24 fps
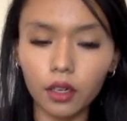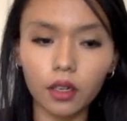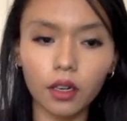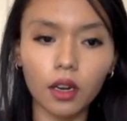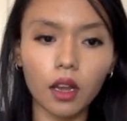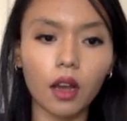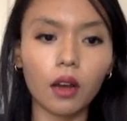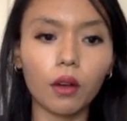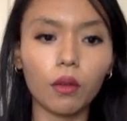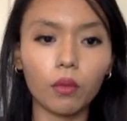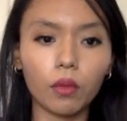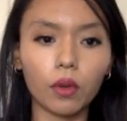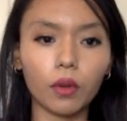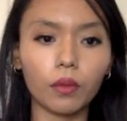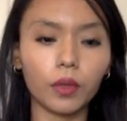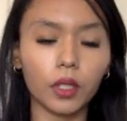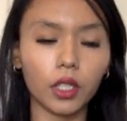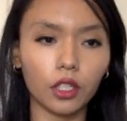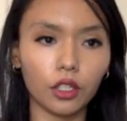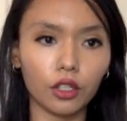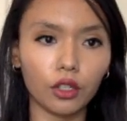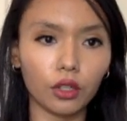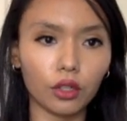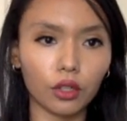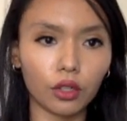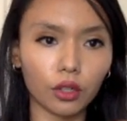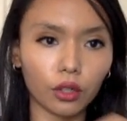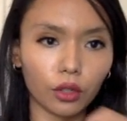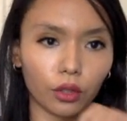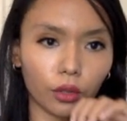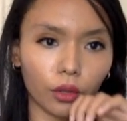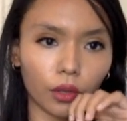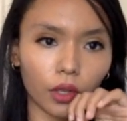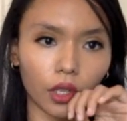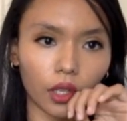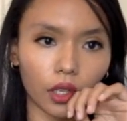Now what we need to
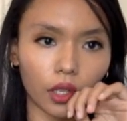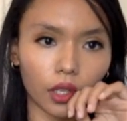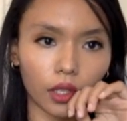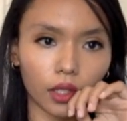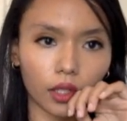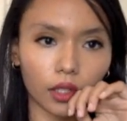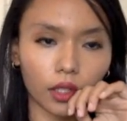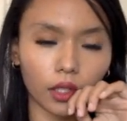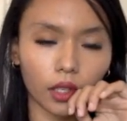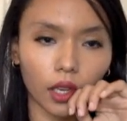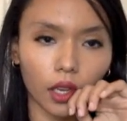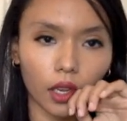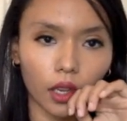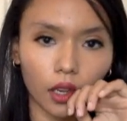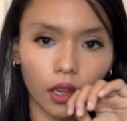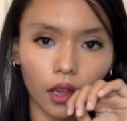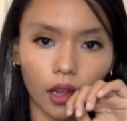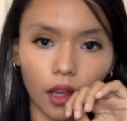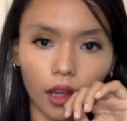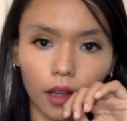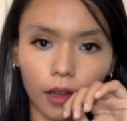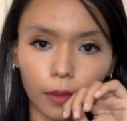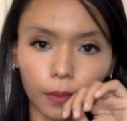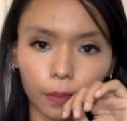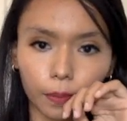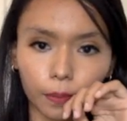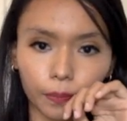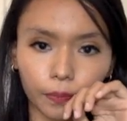do is um,